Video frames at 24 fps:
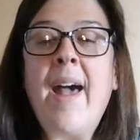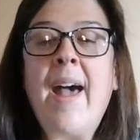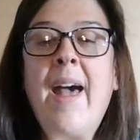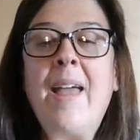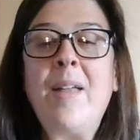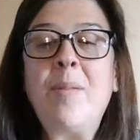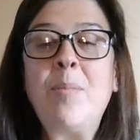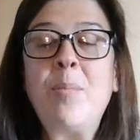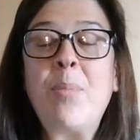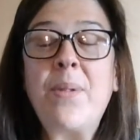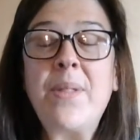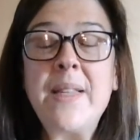
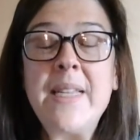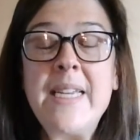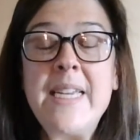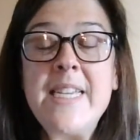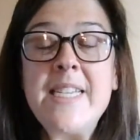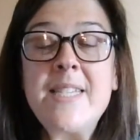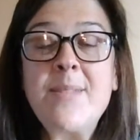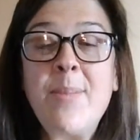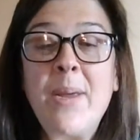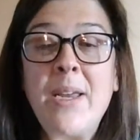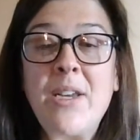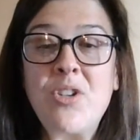and
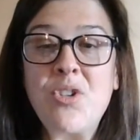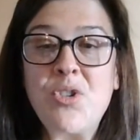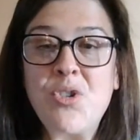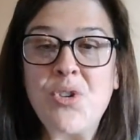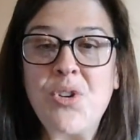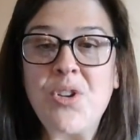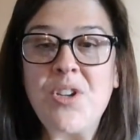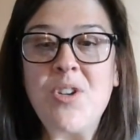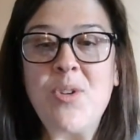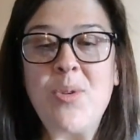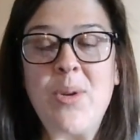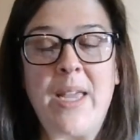please make
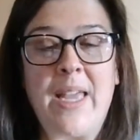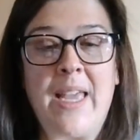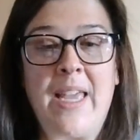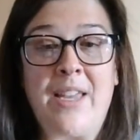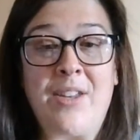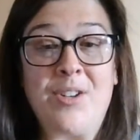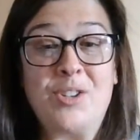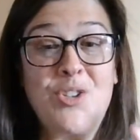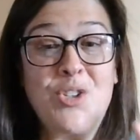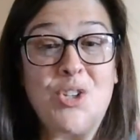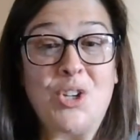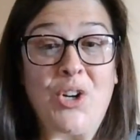sure you
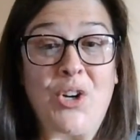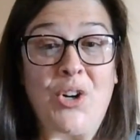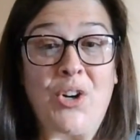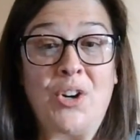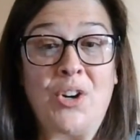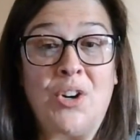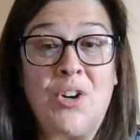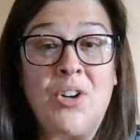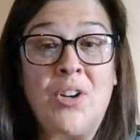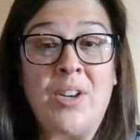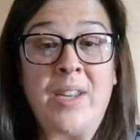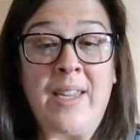hit
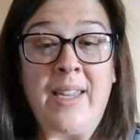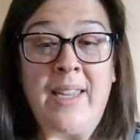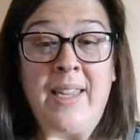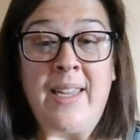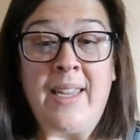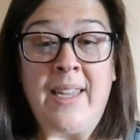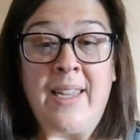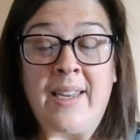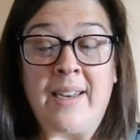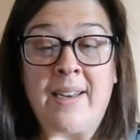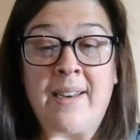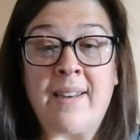Turn
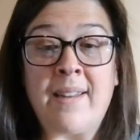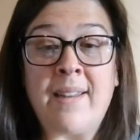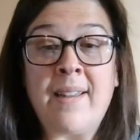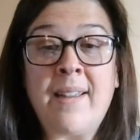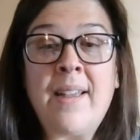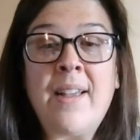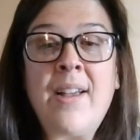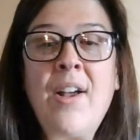In